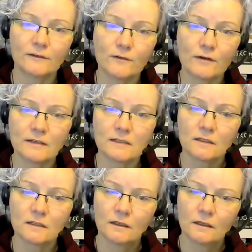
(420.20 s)
of event
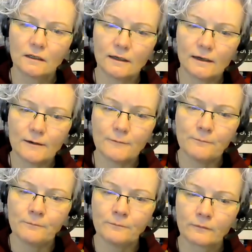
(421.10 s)

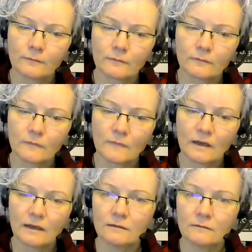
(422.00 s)
in
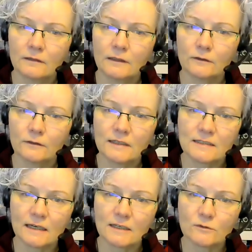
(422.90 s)
these
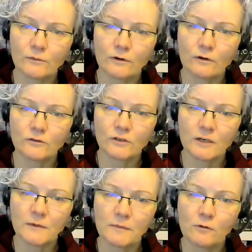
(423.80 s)
days when we're all trying
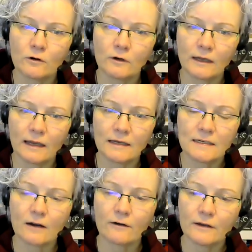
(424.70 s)
to be more
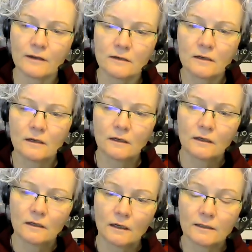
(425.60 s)
egalitarian
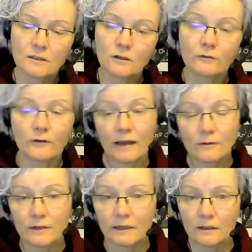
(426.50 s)
and to look for
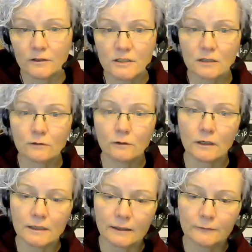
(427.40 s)
equity, not just
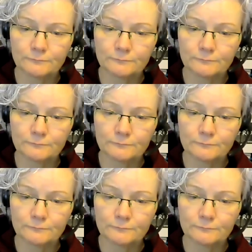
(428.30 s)
equality.